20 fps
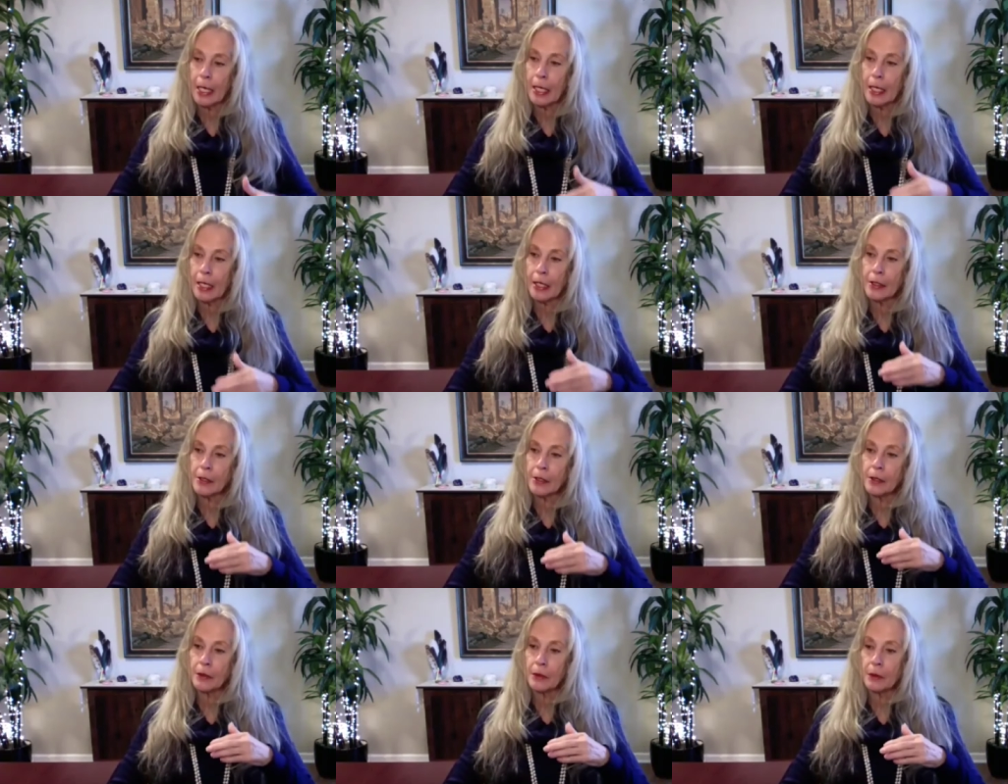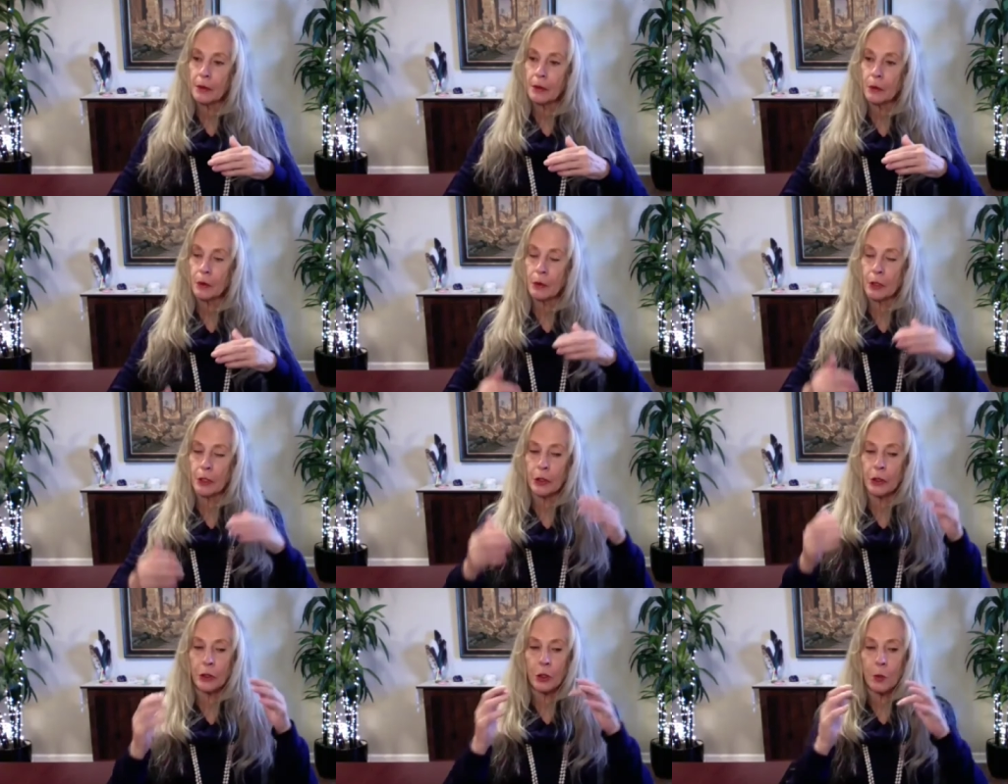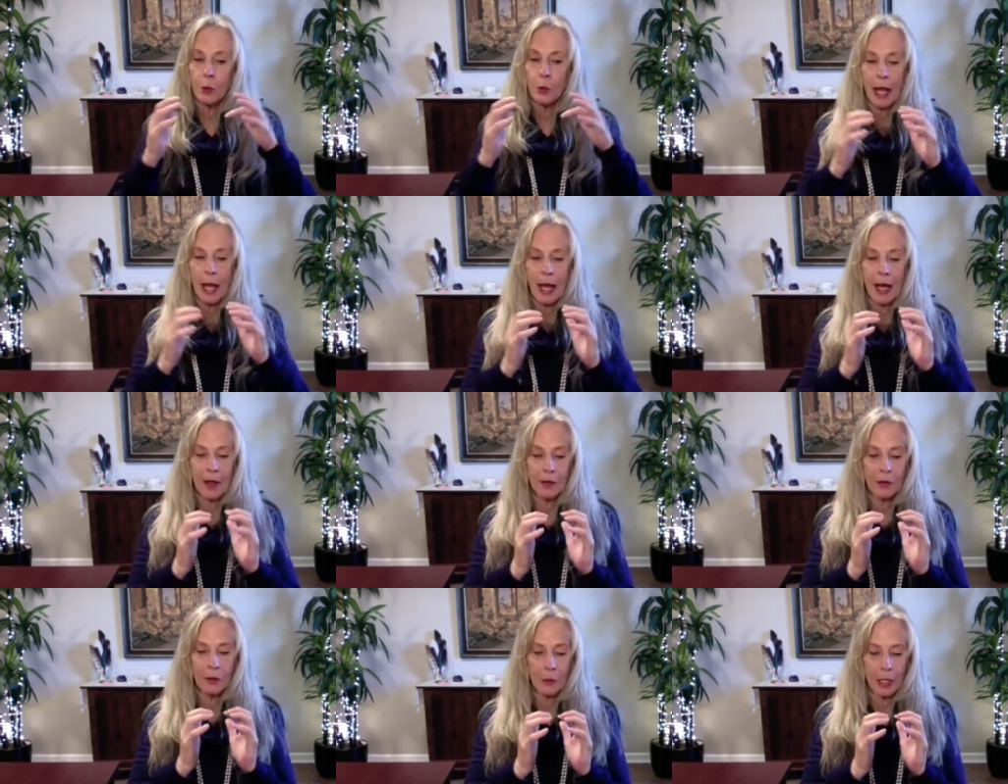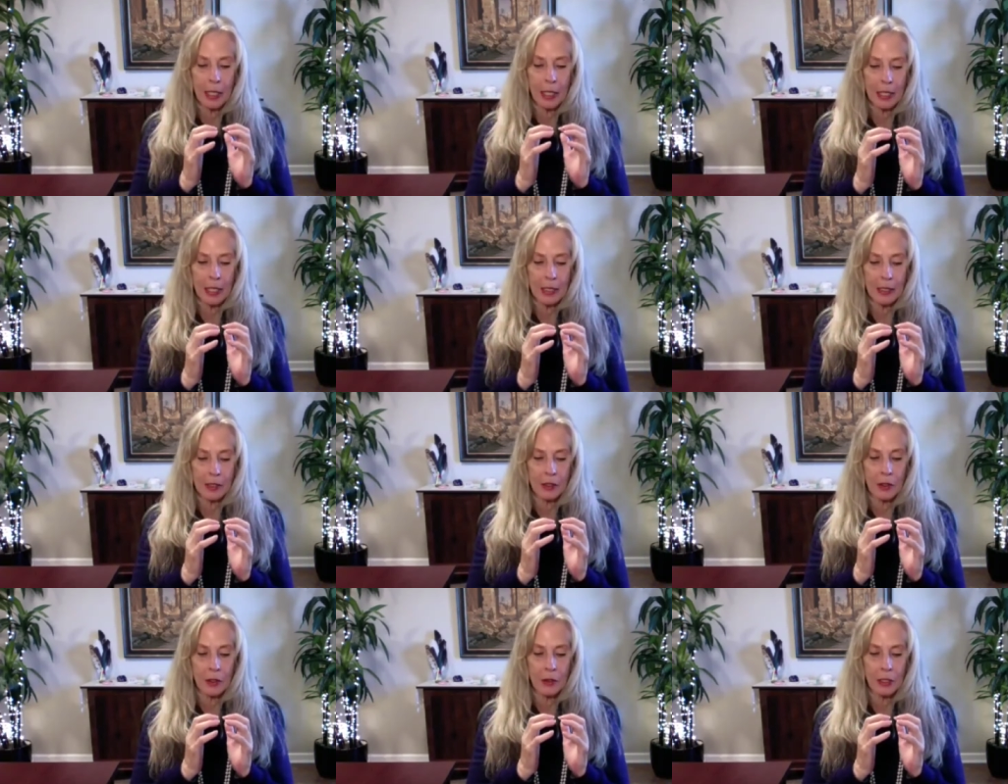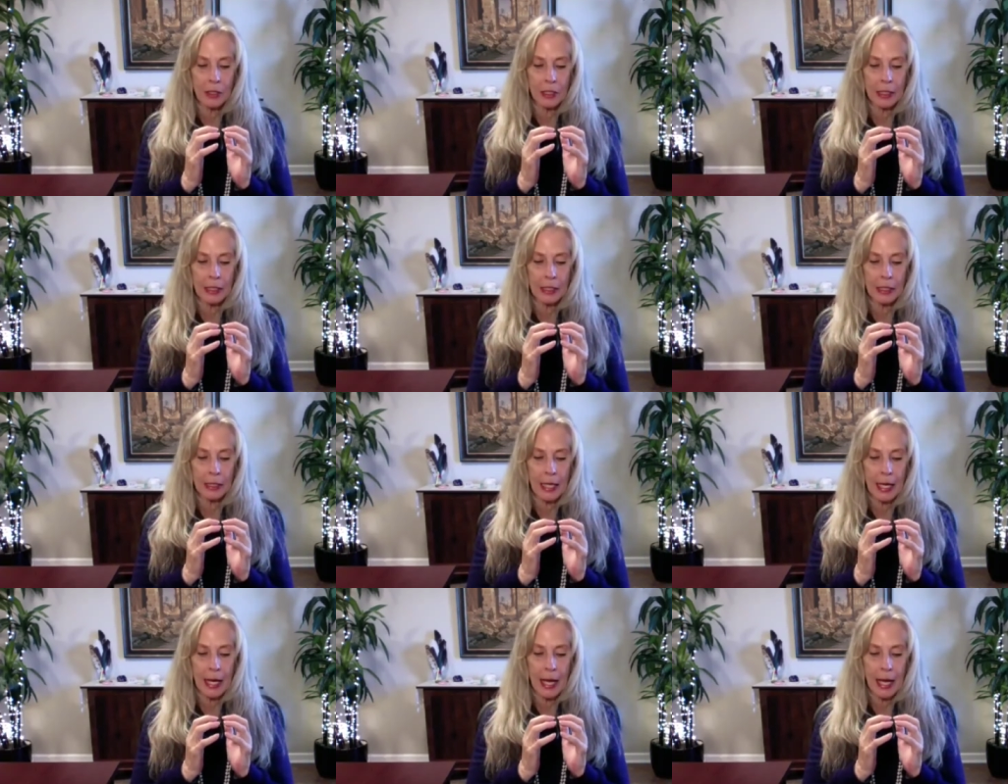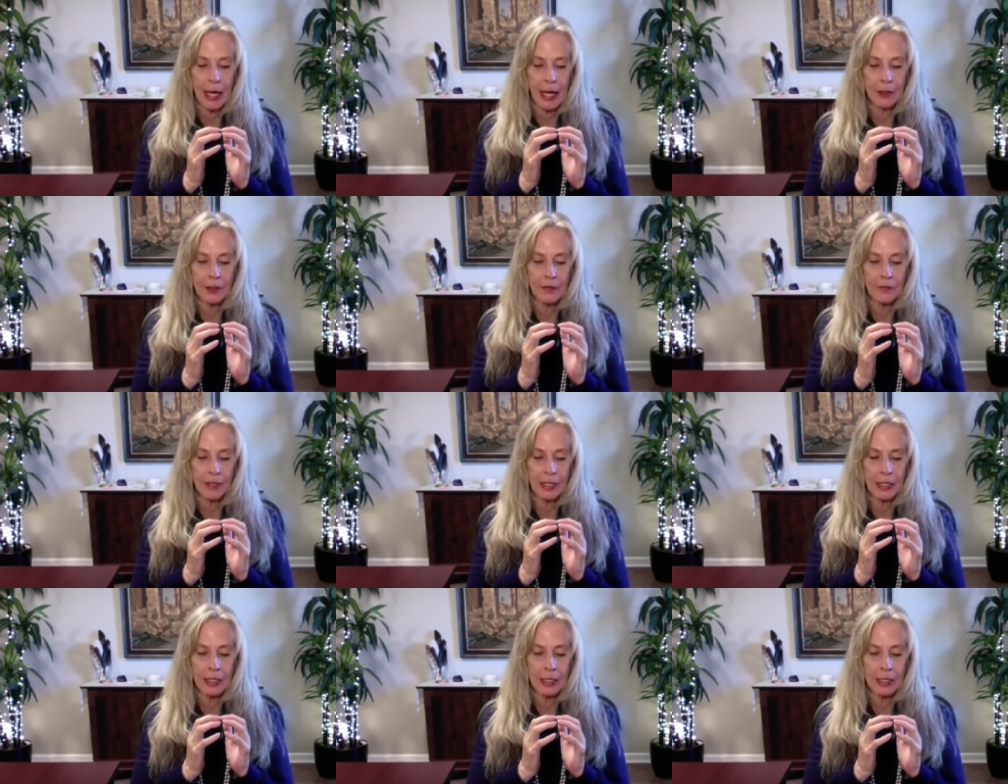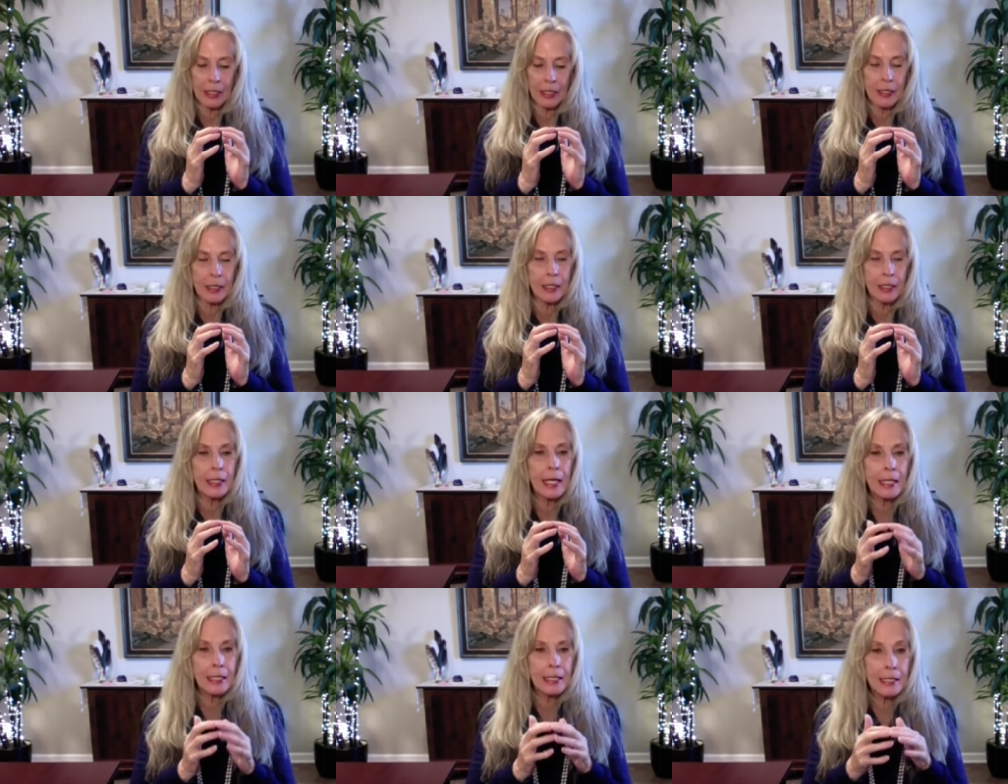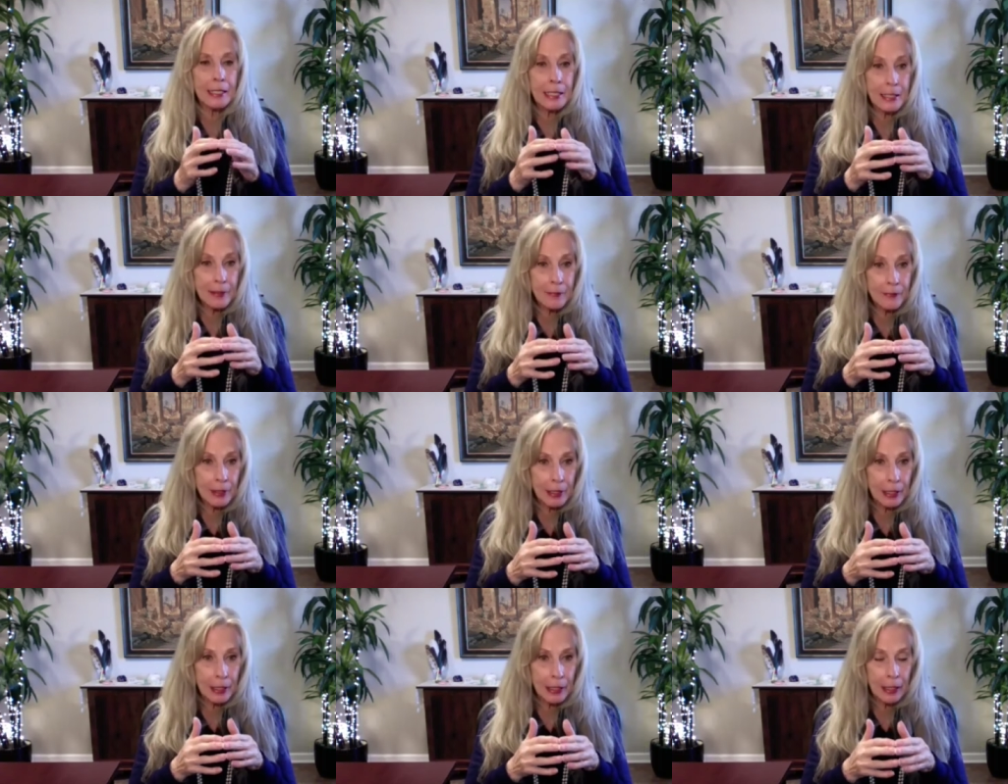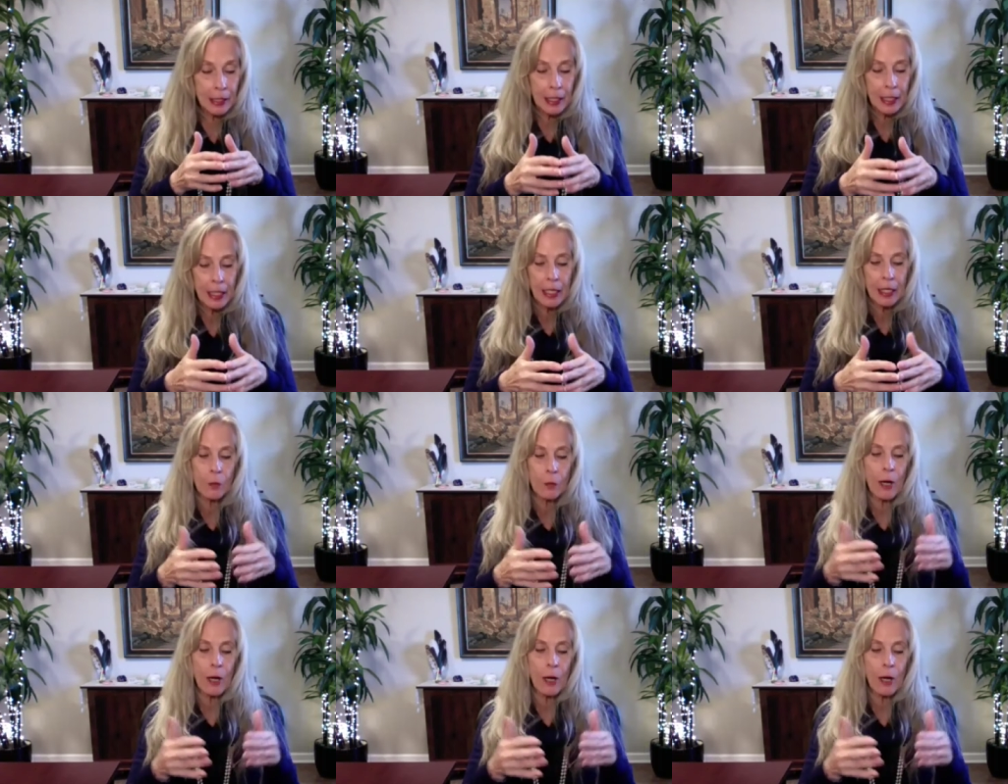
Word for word: And when the neural pathways start getting activated into the negativity